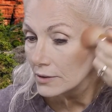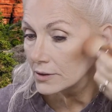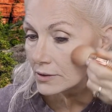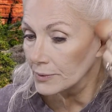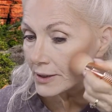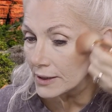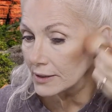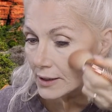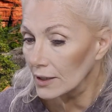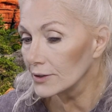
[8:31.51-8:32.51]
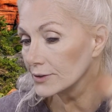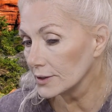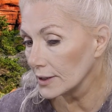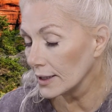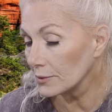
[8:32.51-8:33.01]
Since we need color
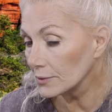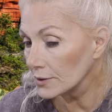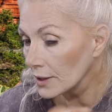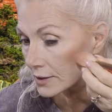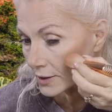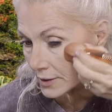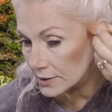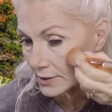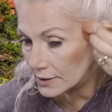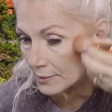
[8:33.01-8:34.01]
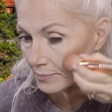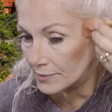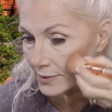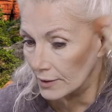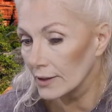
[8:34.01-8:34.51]
today, we're not going to skip
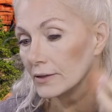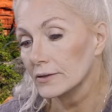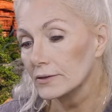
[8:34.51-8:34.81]
the